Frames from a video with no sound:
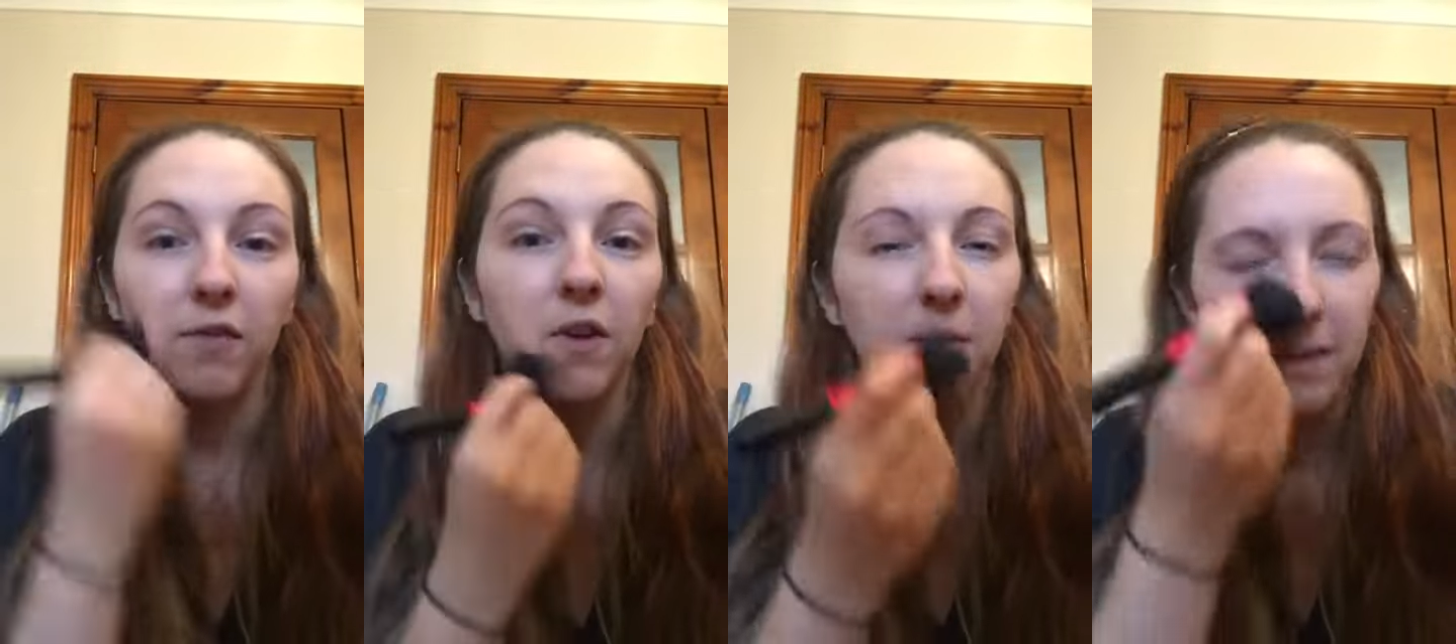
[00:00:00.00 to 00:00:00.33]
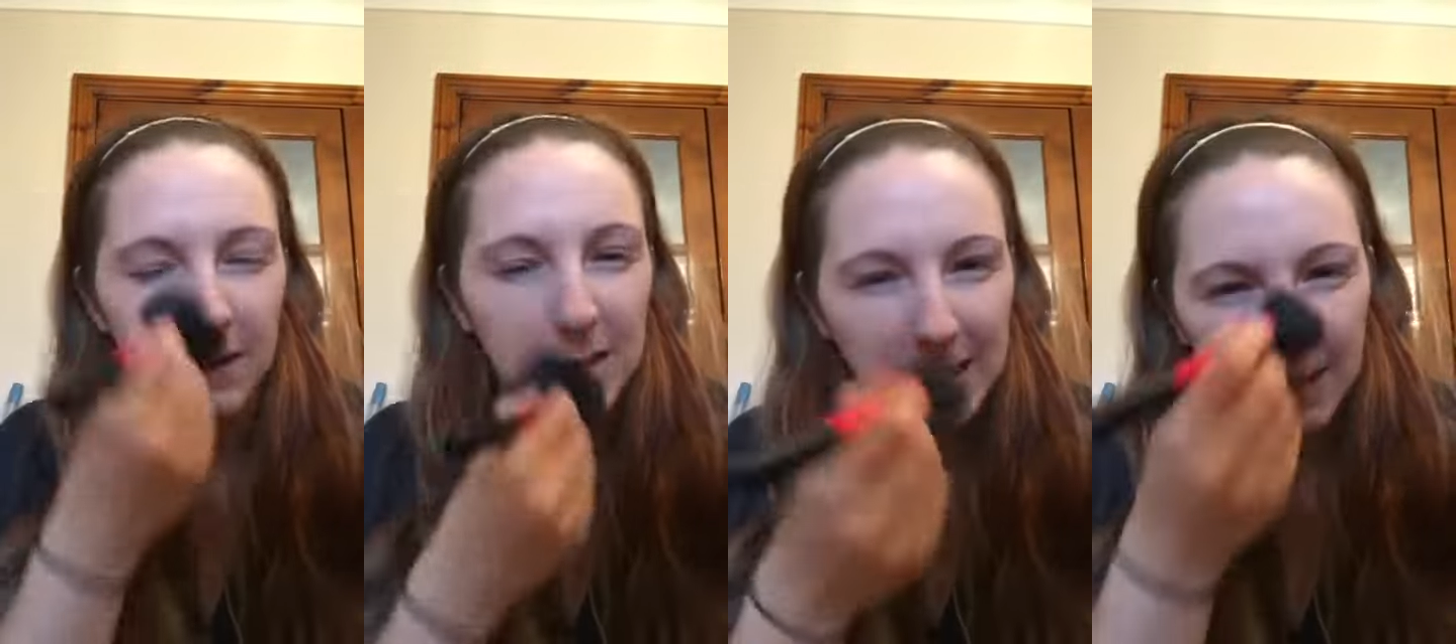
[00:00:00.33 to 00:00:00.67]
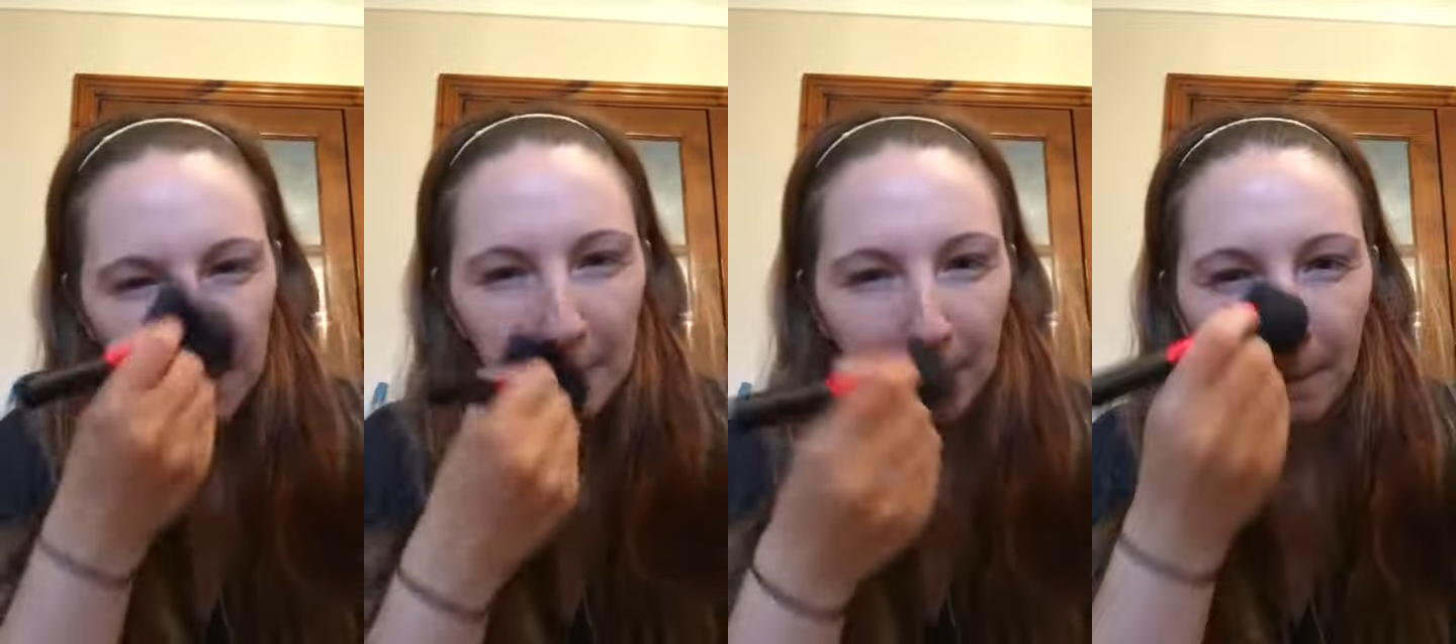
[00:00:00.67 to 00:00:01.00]
for your
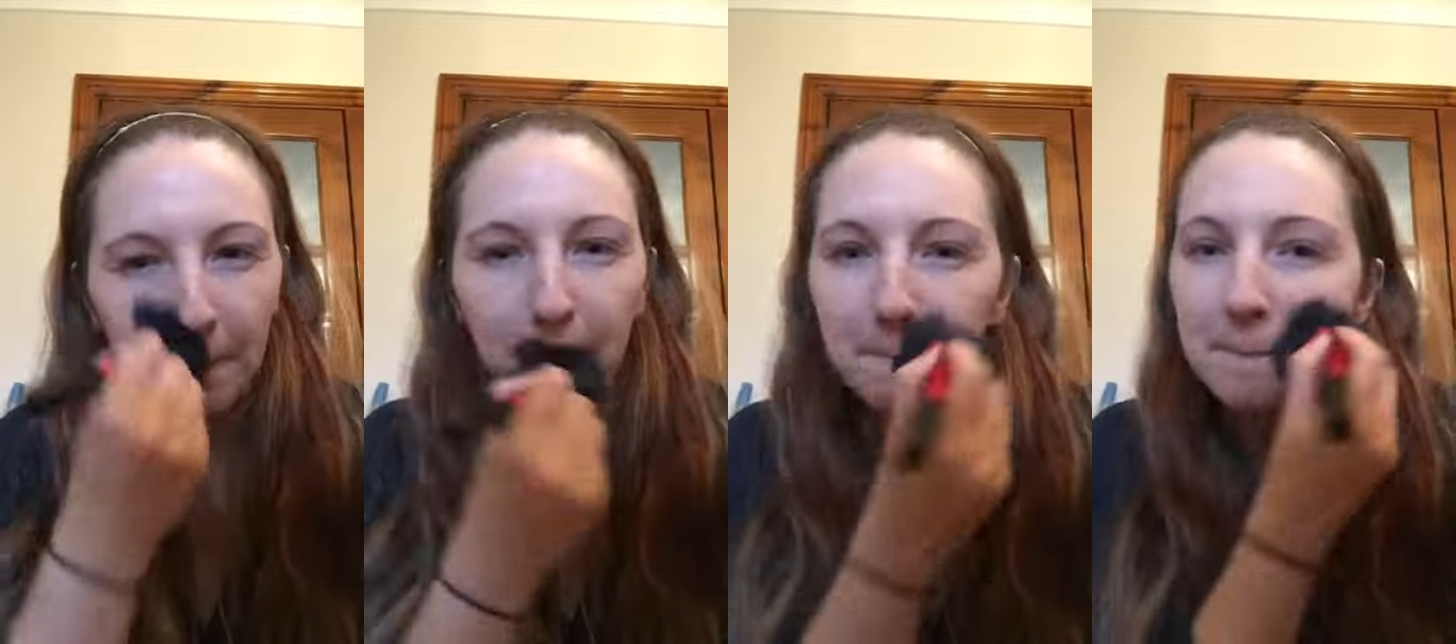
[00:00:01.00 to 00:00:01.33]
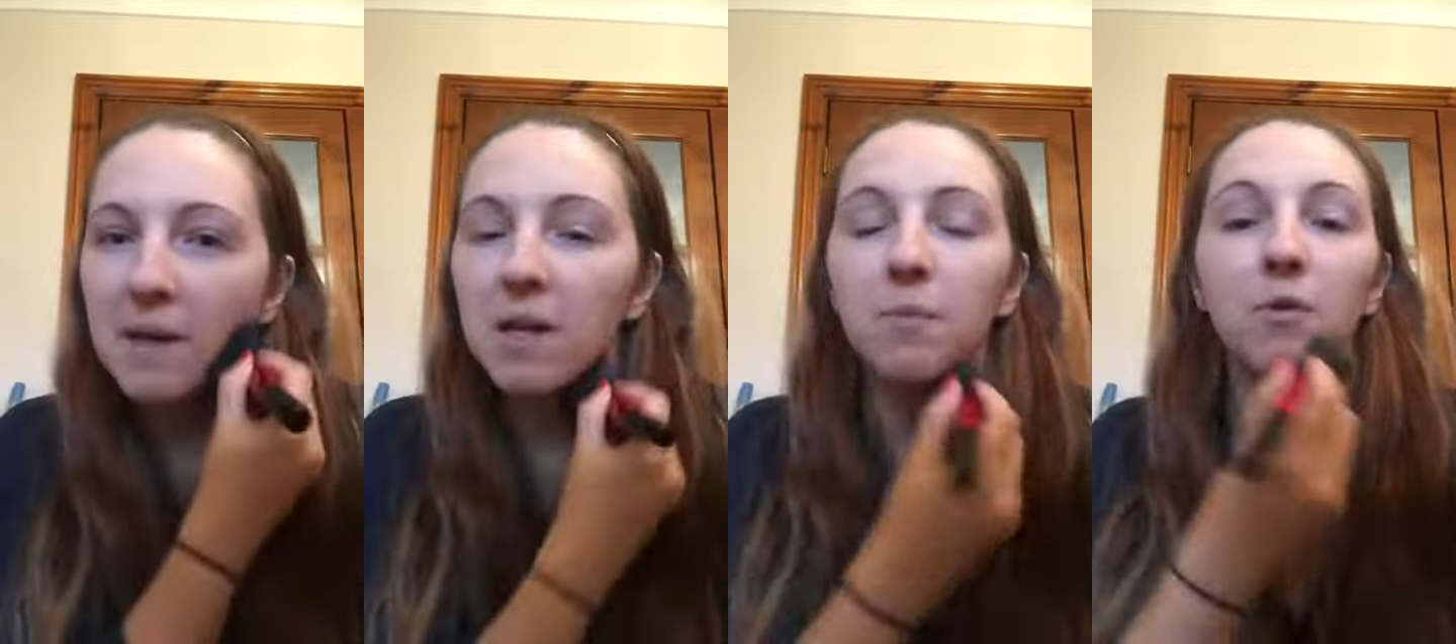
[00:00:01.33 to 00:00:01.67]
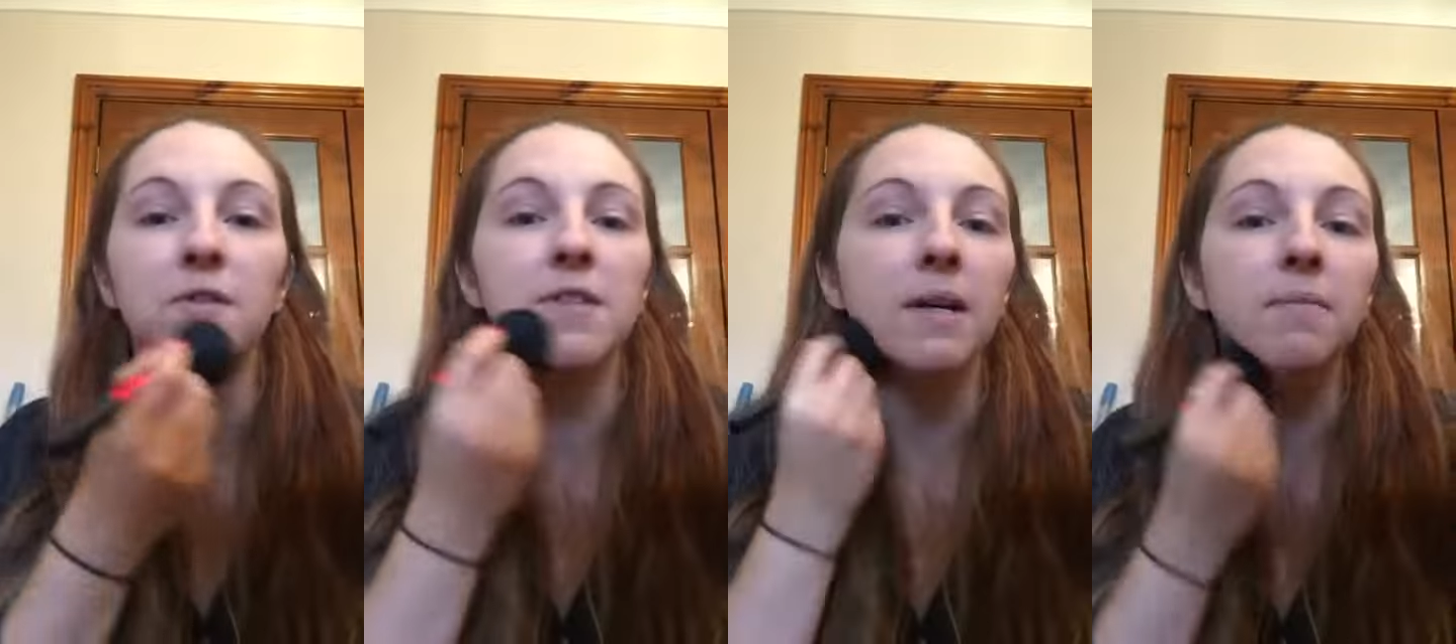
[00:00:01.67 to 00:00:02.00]
blusher and your
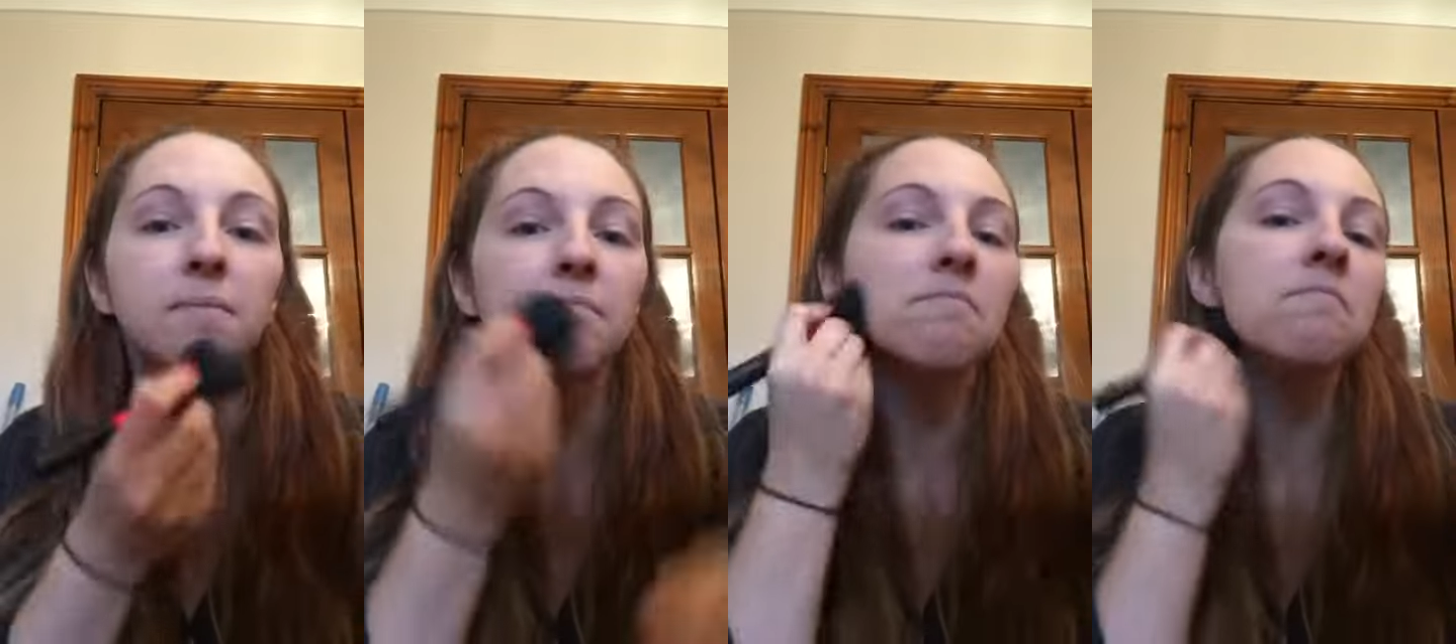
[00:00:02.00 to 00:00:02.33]
bronzer.